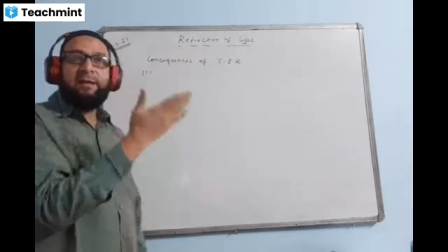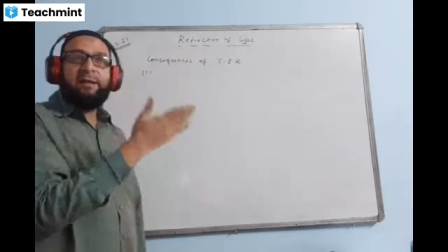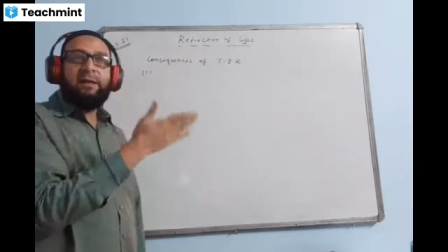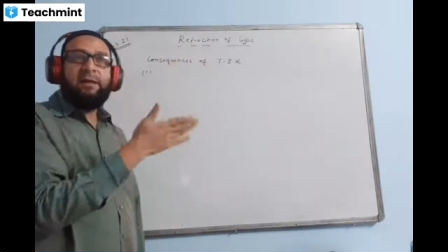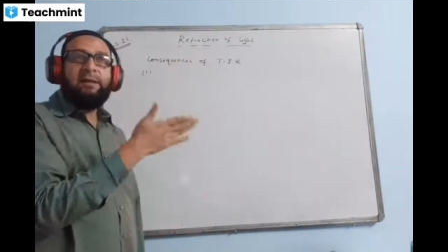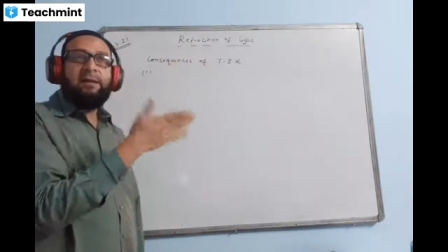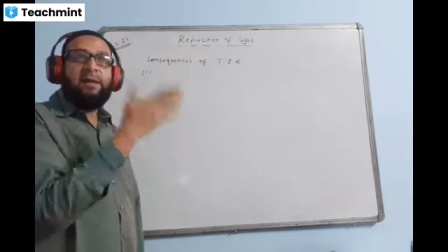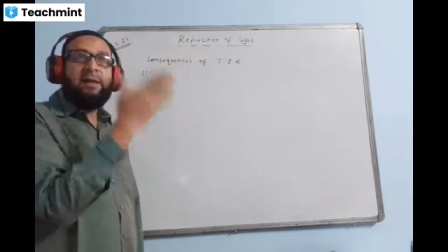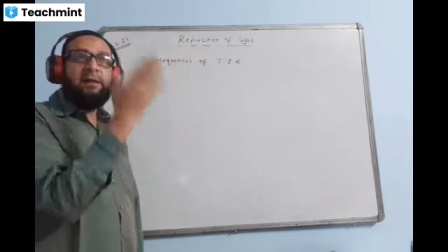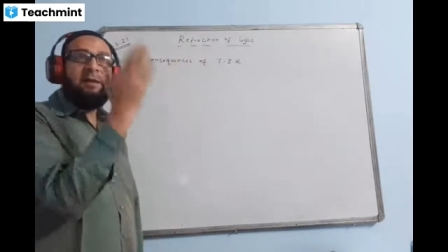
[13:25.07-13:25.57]

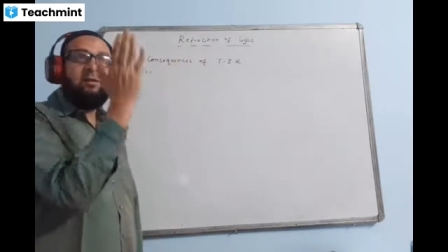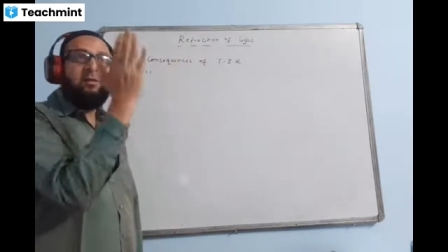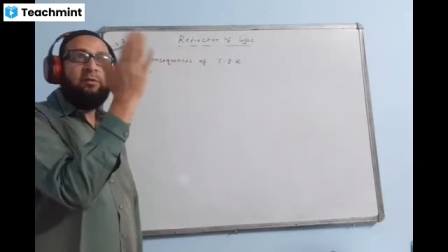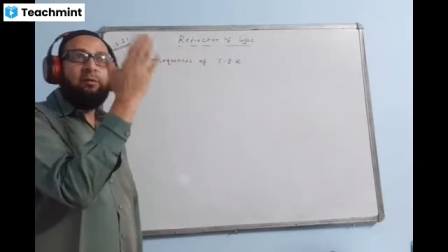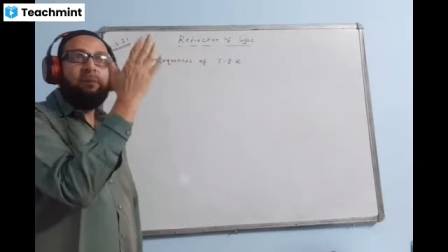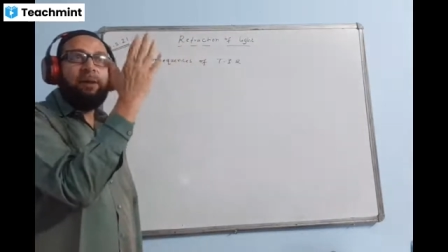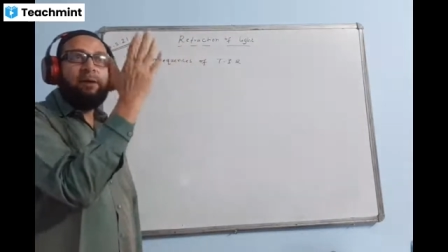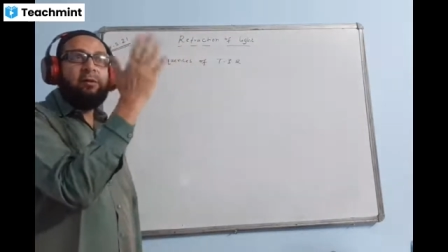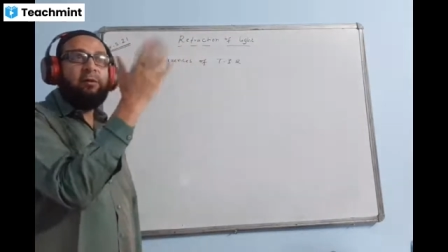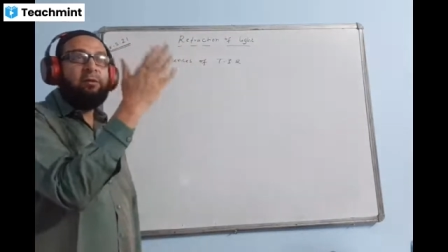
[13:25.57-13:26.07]
oh, there is
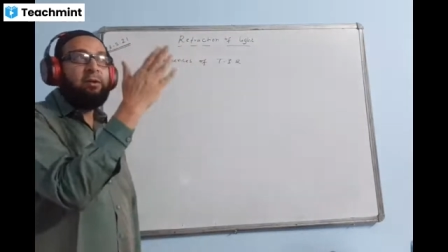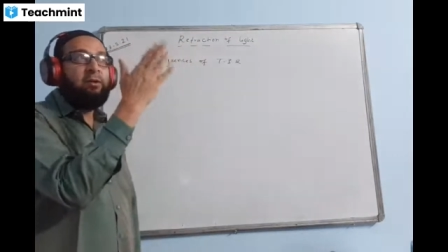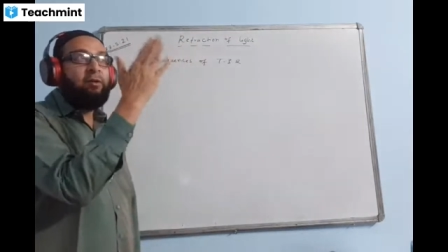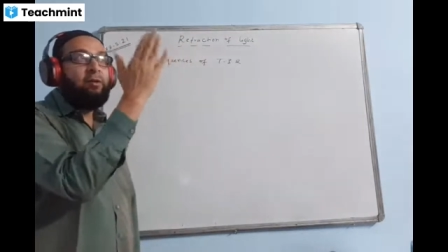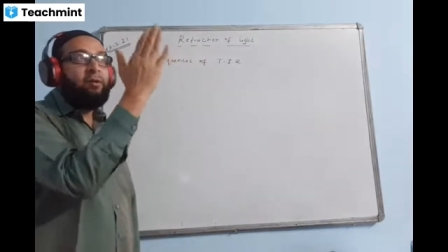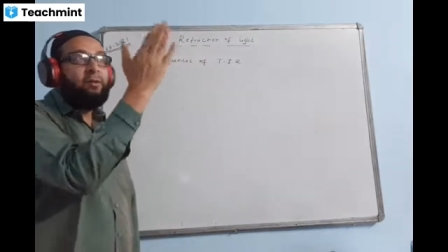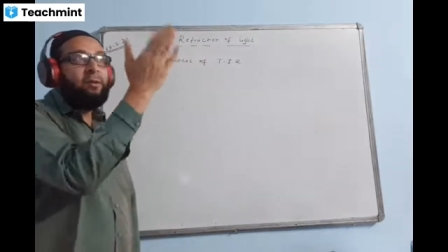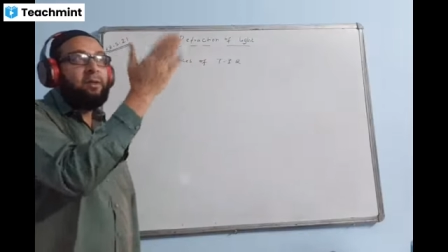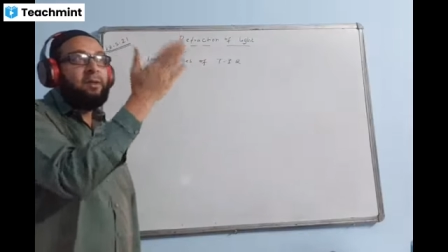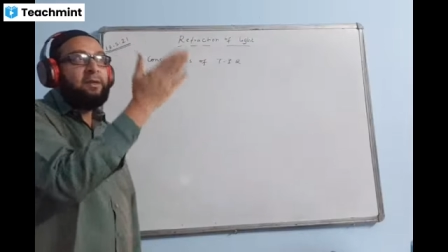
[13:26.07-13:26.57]
some crack in
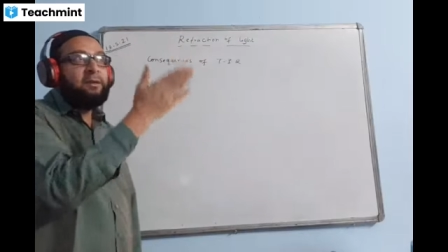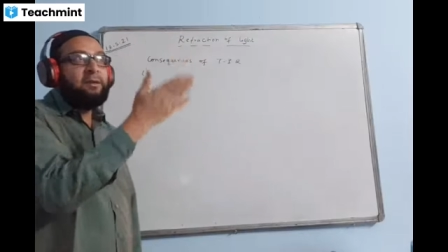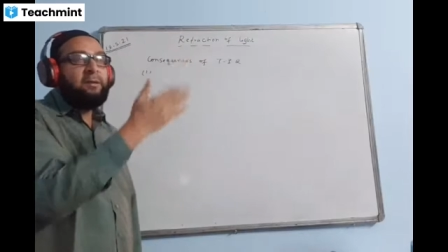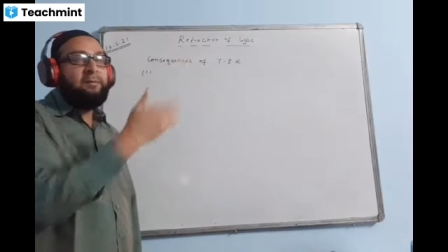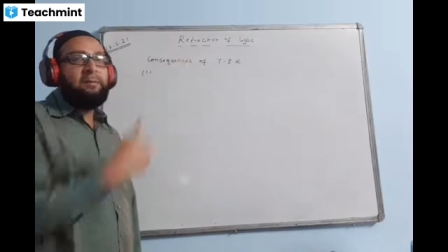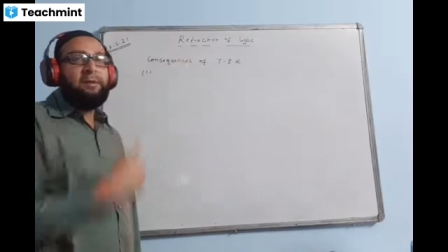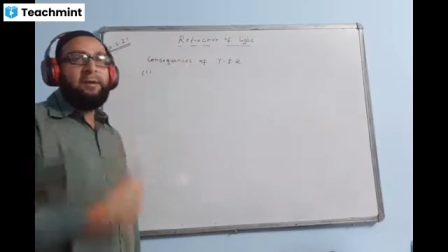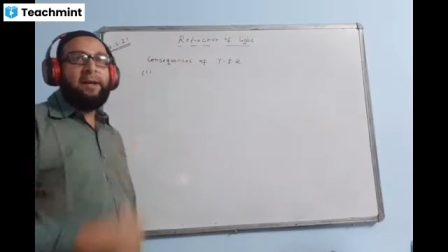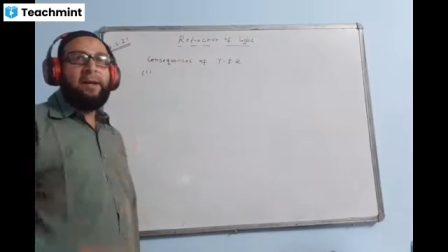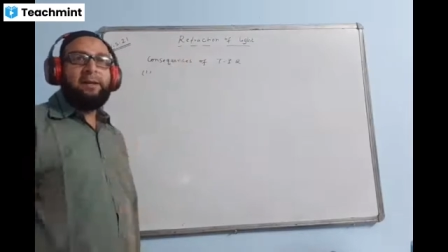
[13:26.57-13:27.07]
it.
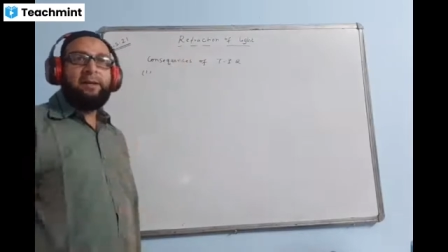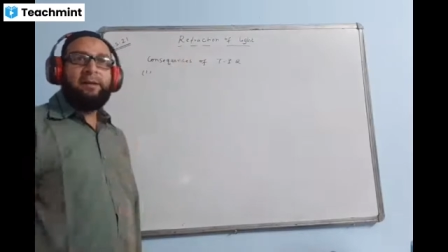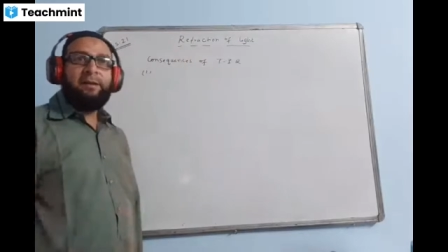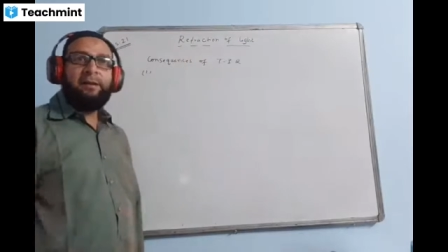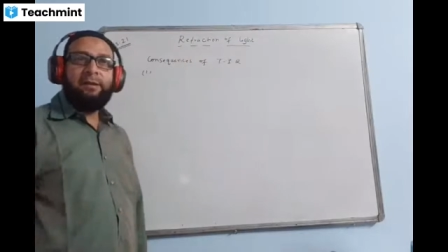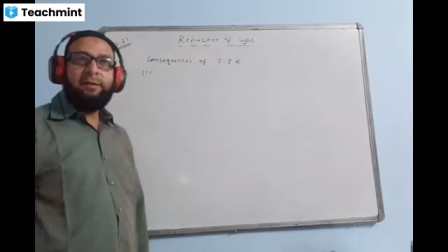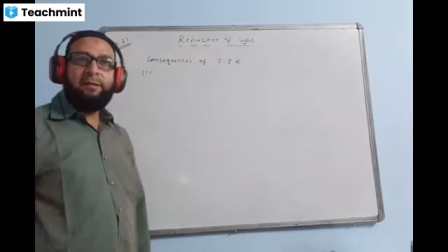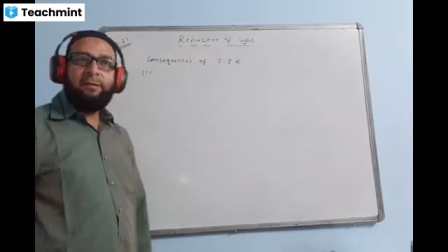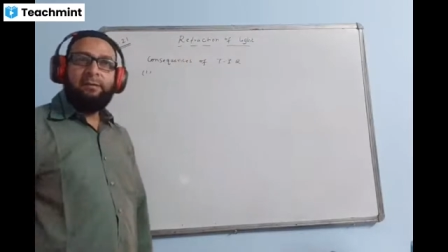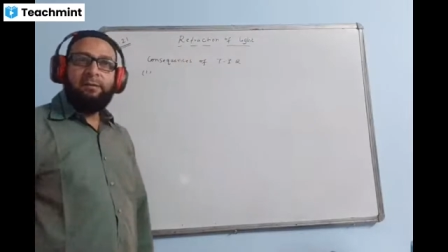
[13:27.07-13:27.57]

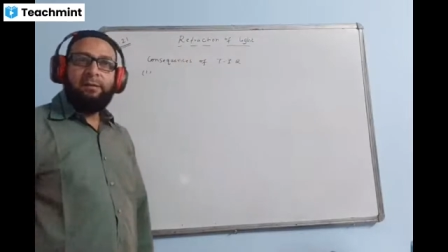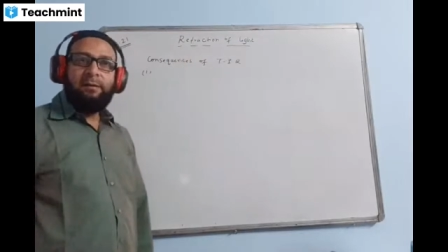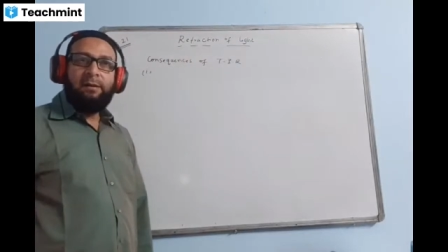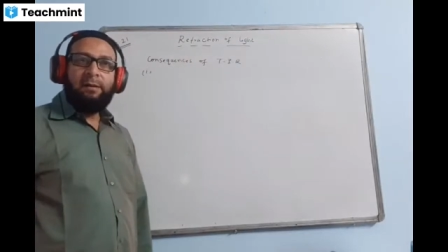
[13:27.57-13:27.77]
Otherwise,